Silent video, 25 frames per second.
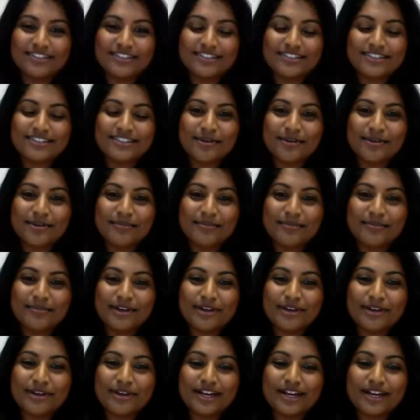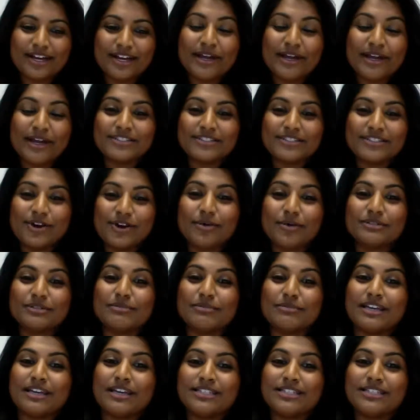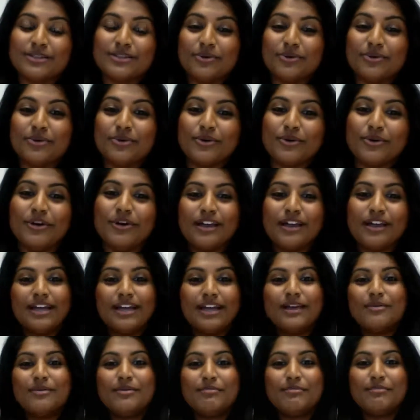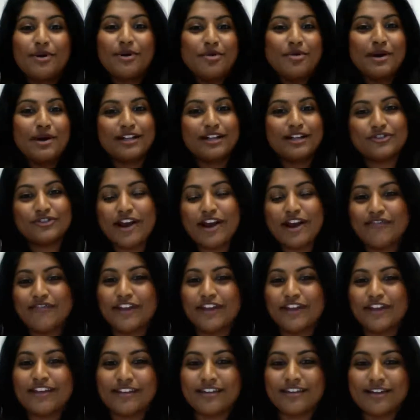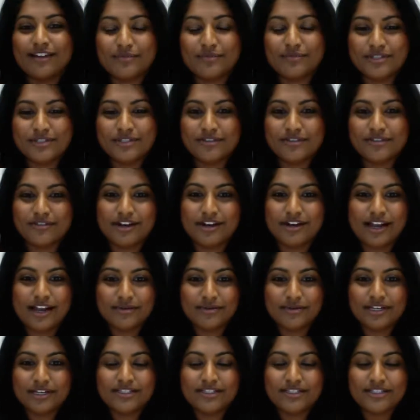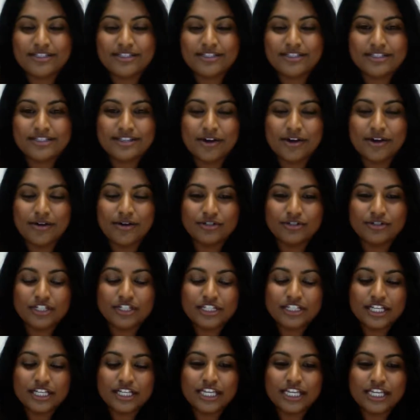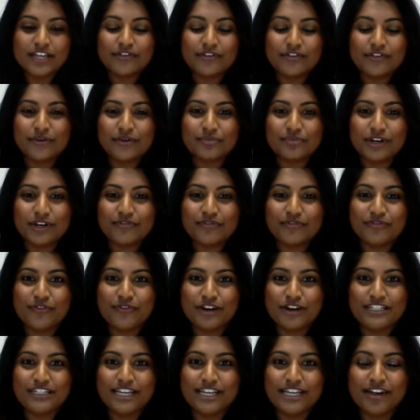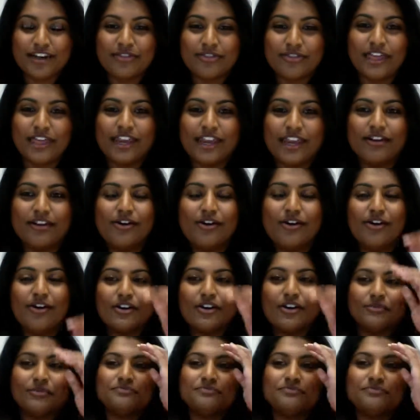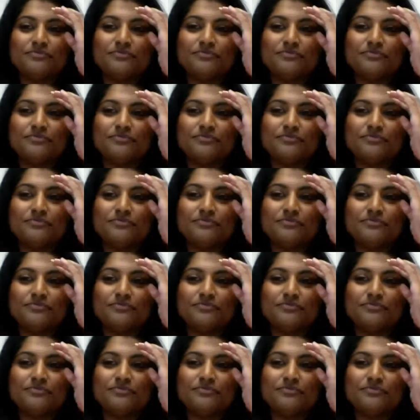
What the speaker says: some ways to optimize your mobile traffic that comes through on AdWords. So, just going to give you a brief rundown then on